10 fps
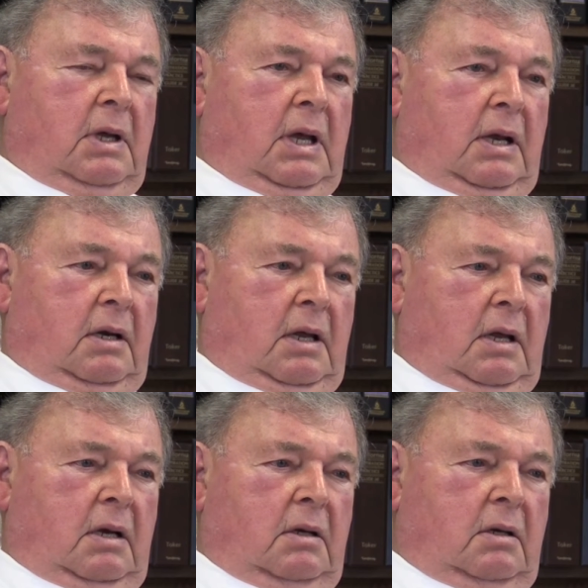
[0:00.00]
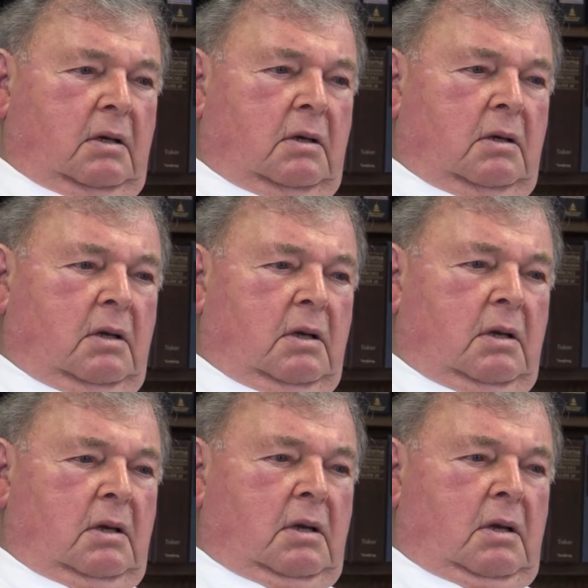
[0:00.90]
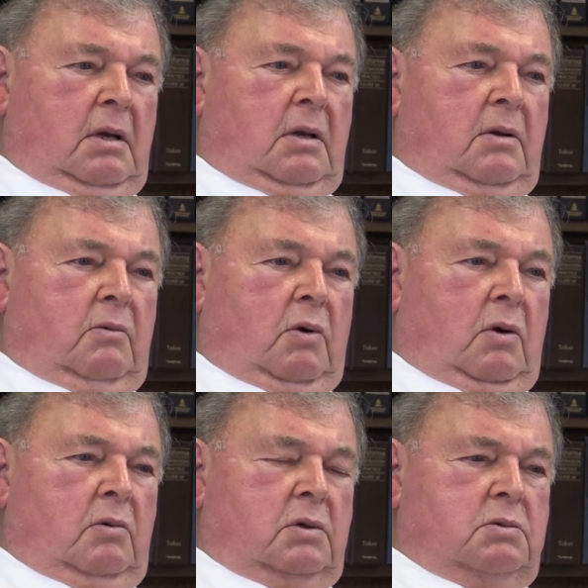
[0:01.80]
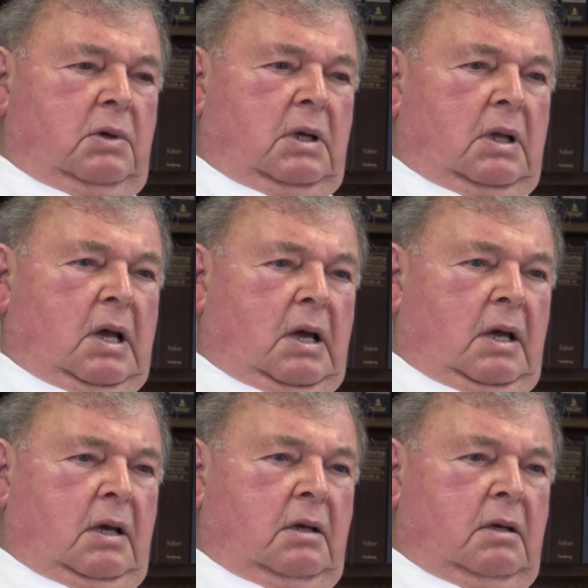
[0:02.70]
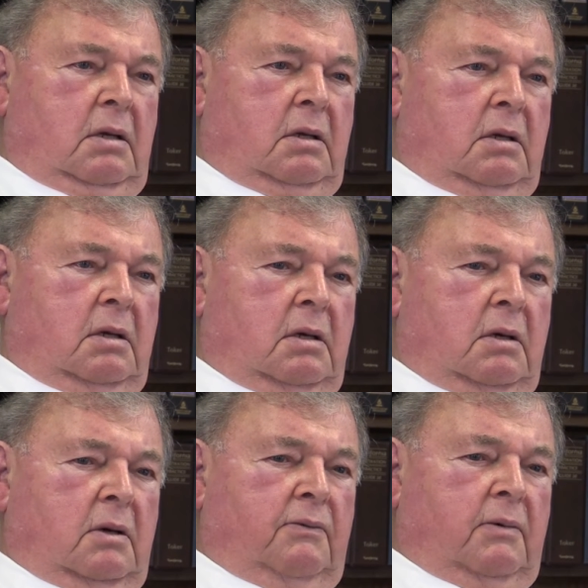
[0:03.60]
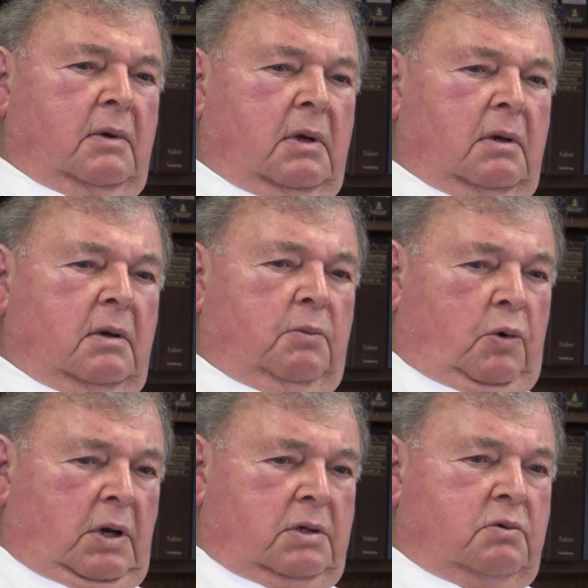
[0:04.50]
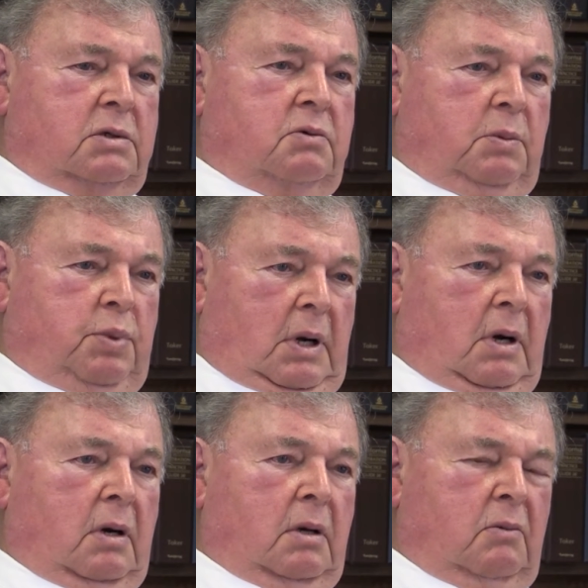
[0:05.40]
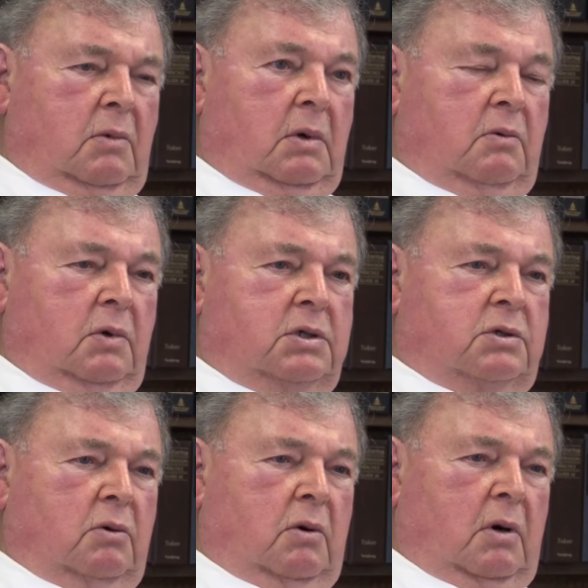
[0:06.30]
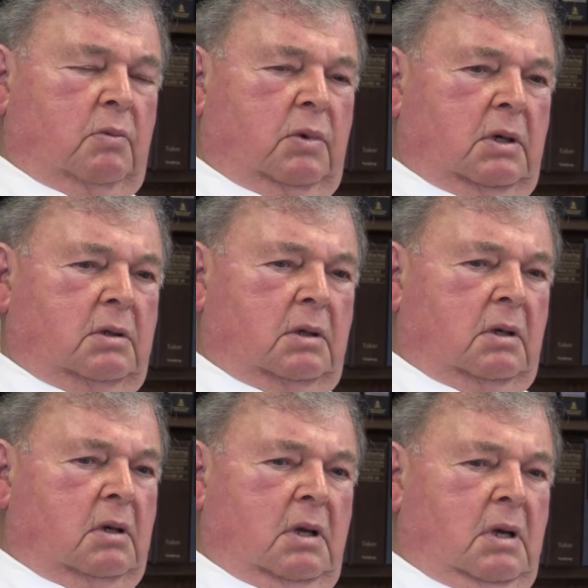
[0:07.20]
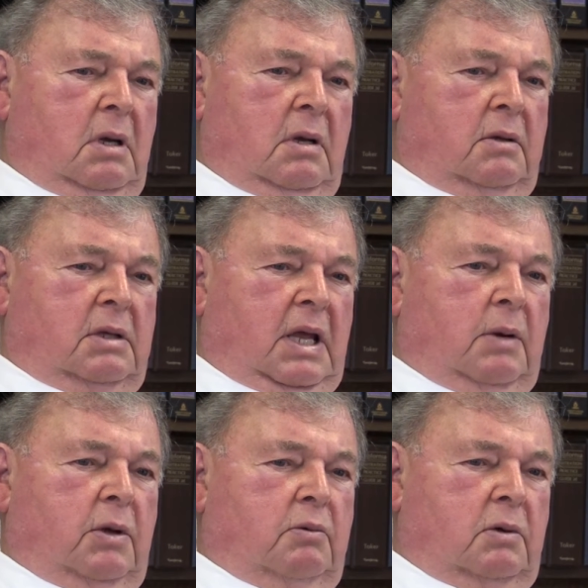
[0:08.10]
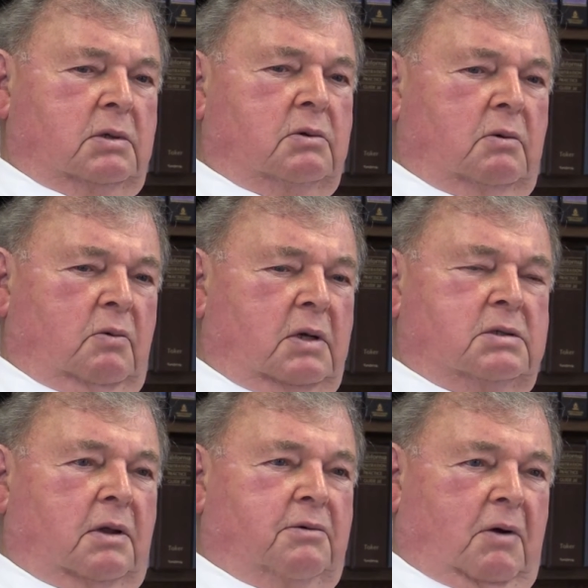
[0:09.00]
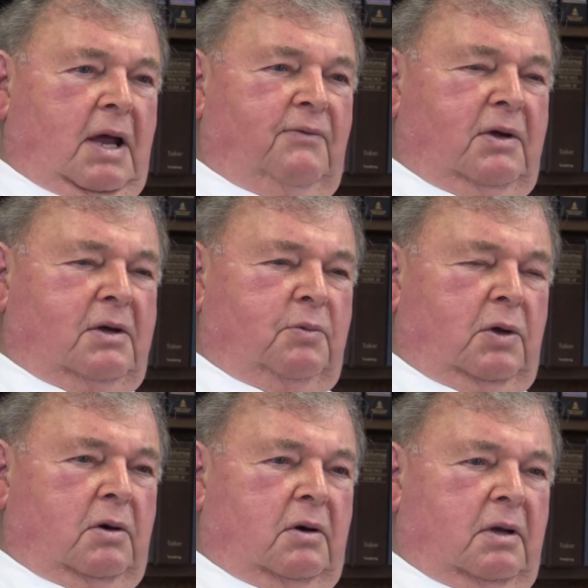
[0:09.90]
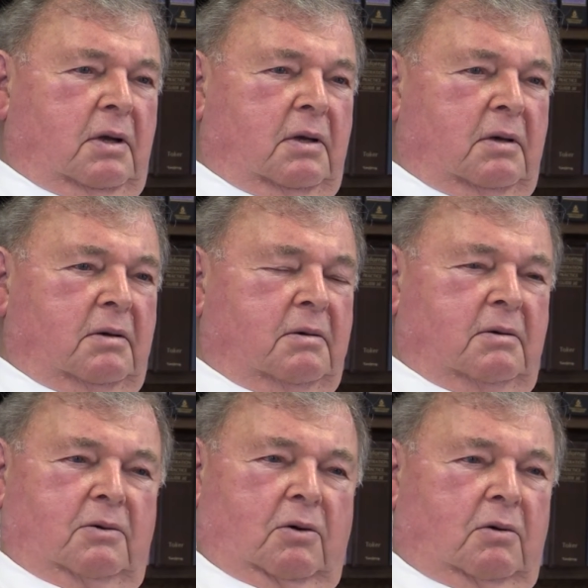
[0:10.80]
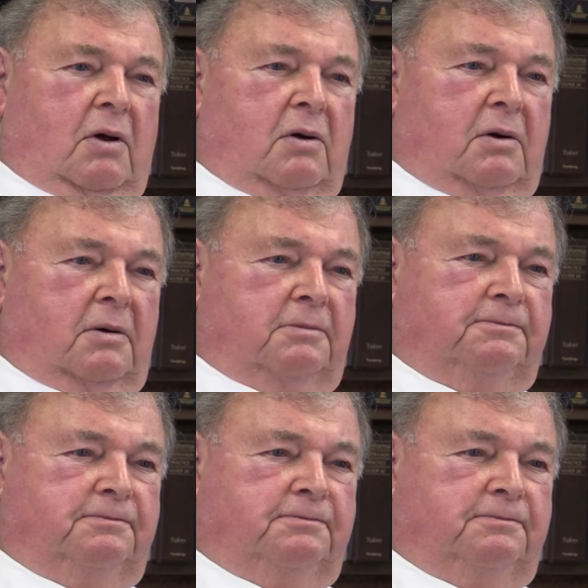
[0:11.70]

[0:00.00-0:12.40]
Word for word: And, and uh, the road was realigned, uh, the, the, bridge was repaired and, and restored, but uh, Klamath was once a thriving community and no longer.